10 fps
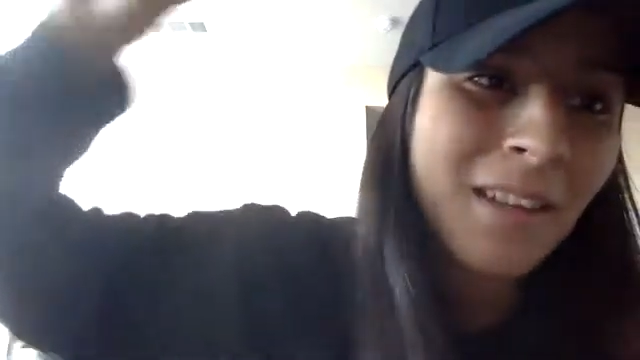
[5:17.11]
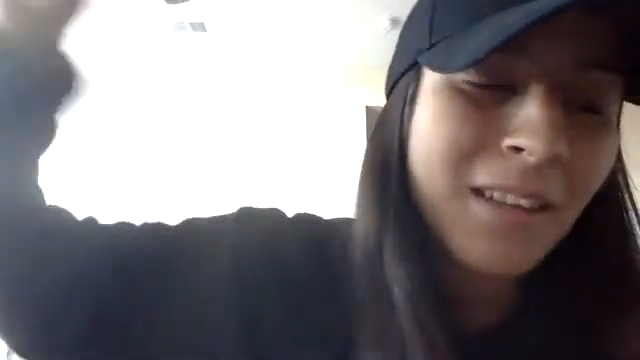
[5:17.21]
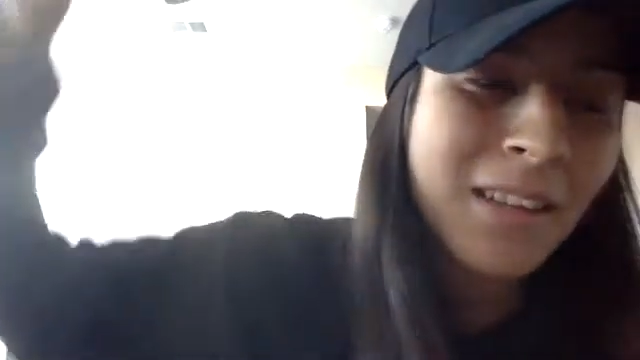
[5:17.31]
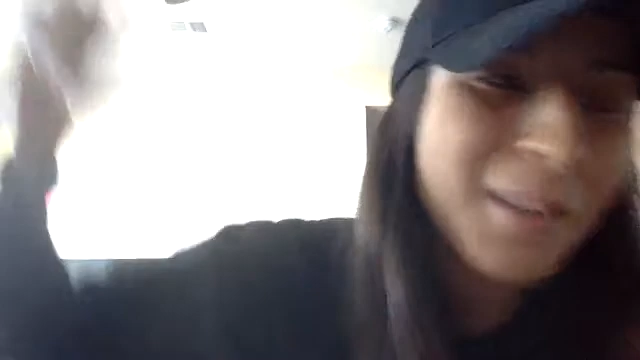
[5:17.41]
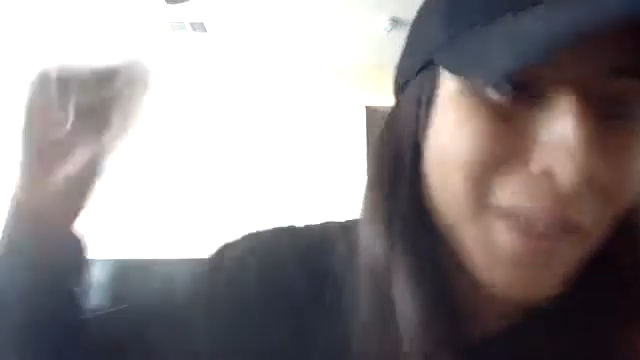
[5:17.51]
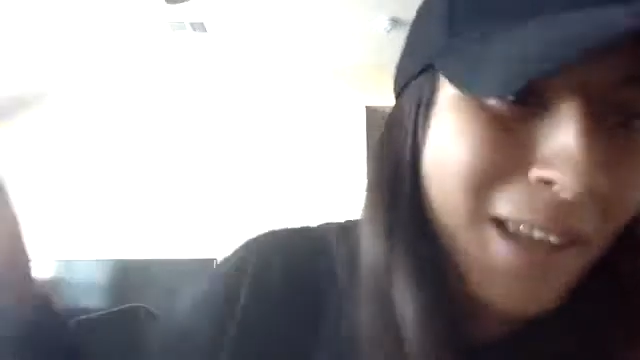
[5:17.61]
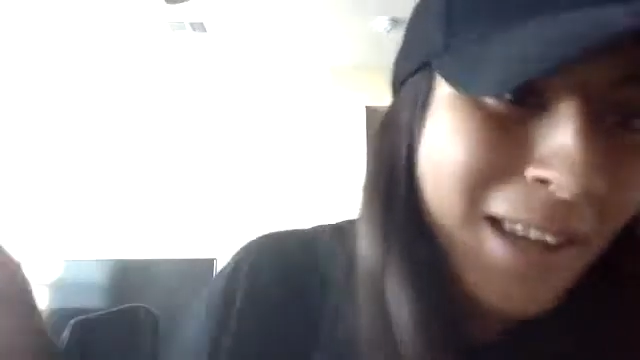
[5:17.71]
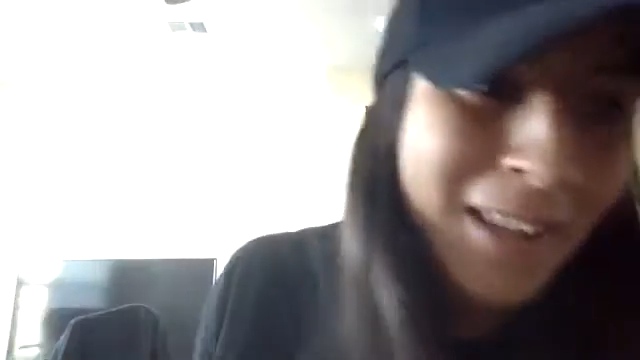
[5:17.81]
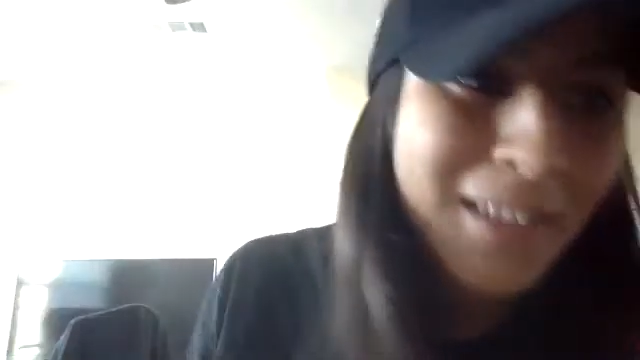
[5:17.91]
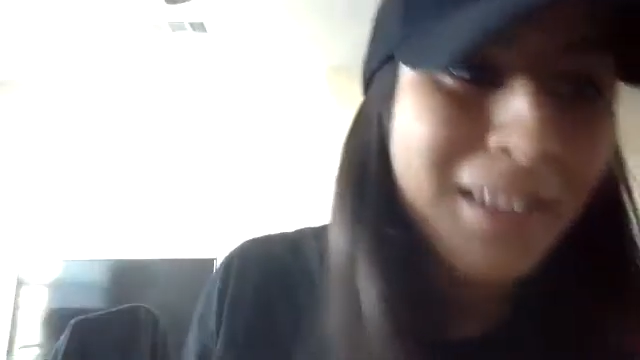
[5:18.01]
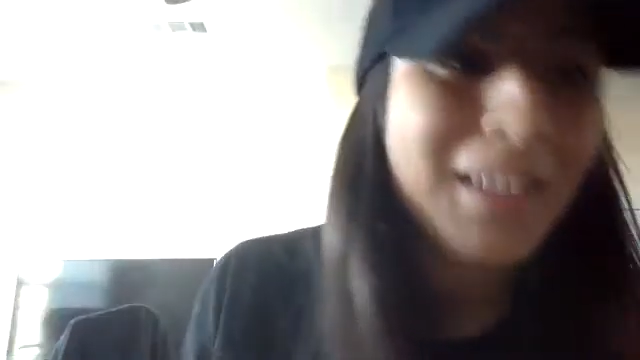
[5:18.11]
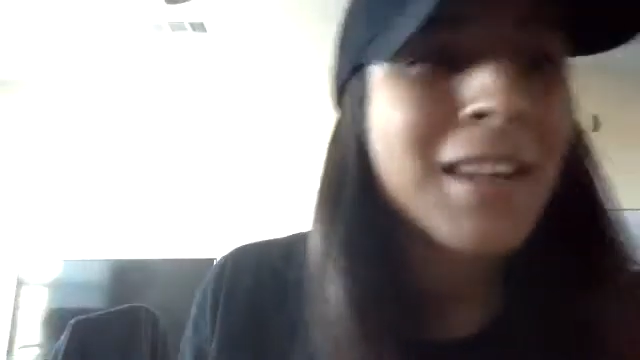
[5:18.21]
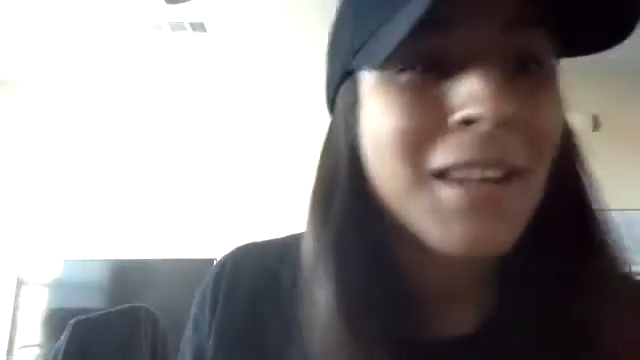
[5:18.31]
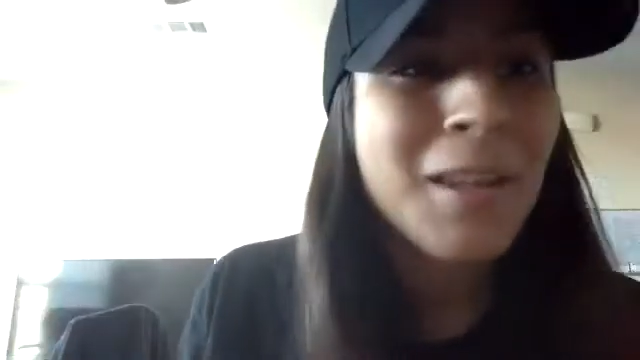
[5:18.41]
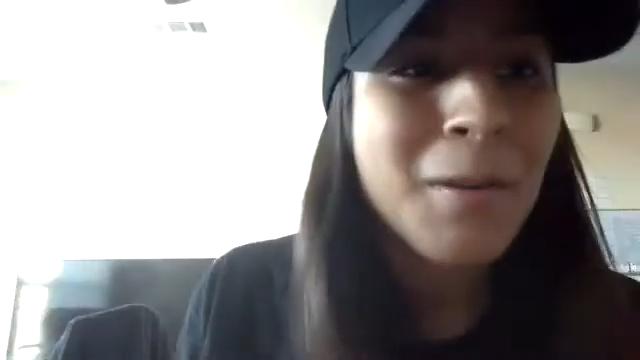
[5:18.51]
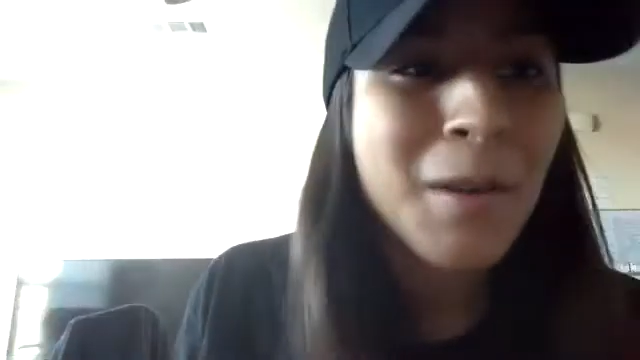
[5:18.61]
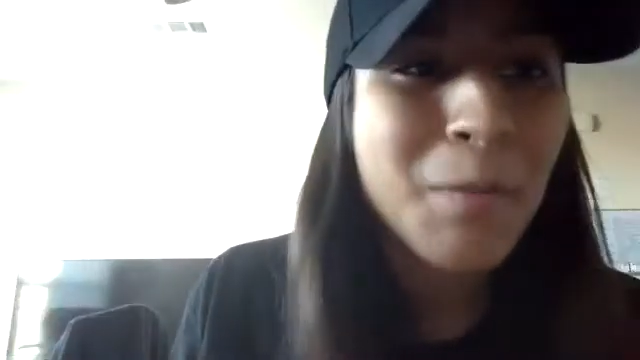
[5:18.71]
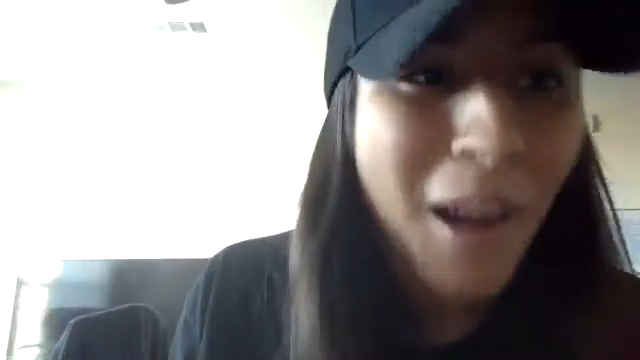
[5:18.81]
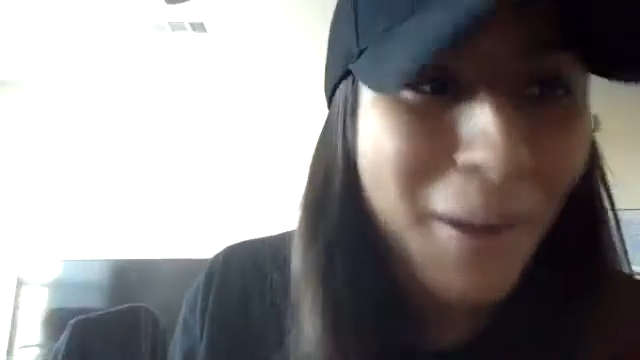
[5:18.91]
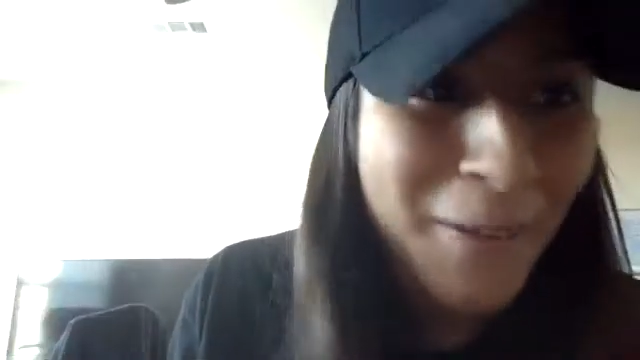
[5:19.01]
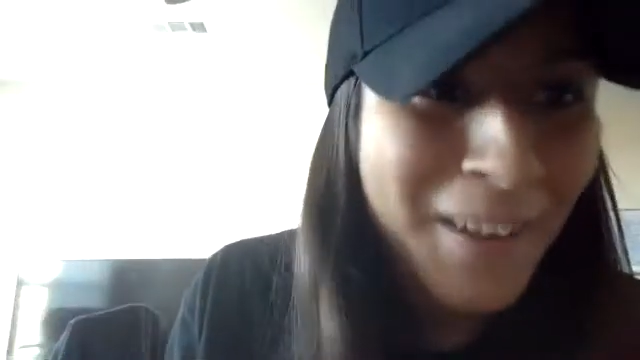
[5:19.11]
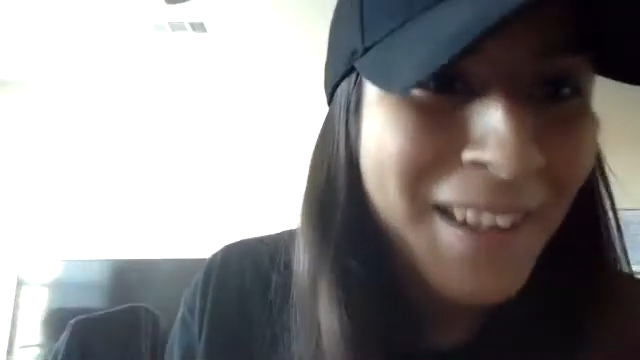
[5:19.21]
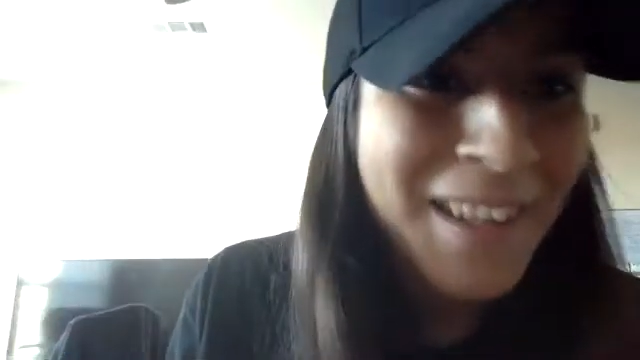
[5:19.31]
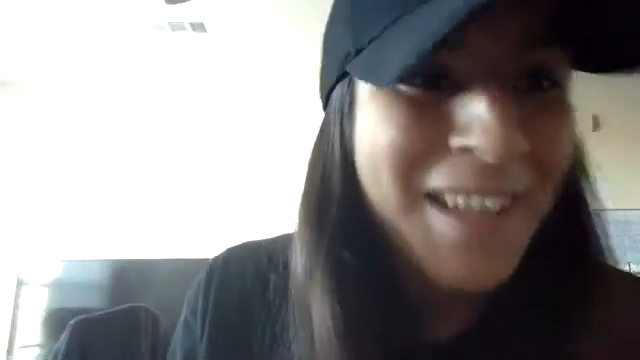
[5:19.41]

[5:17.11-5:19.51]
That's okay, guys. You're in profit.